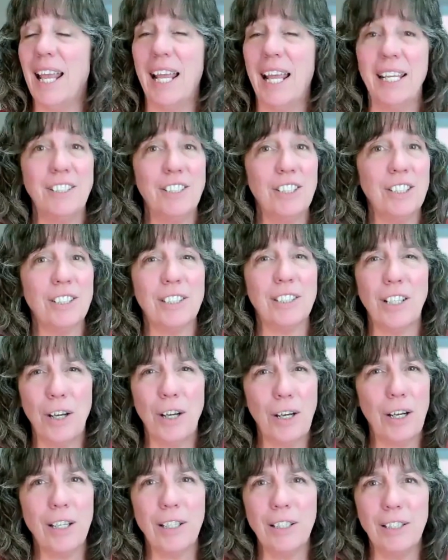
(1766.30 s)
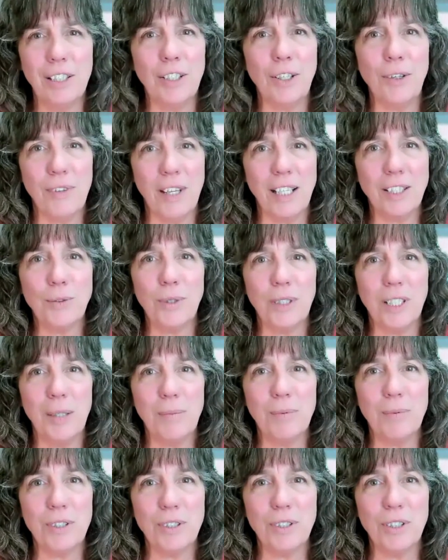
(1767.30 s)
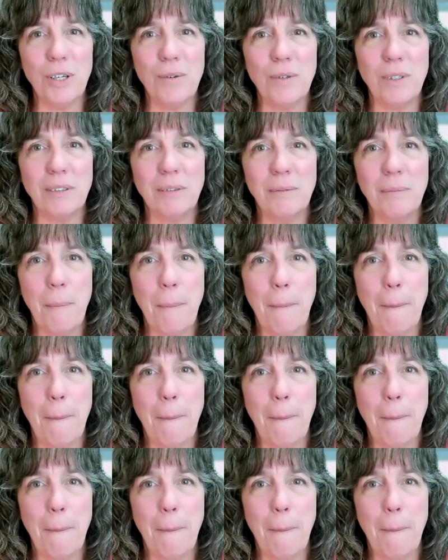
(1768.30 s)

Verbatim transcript: And it just, you know, that's what keeps us going.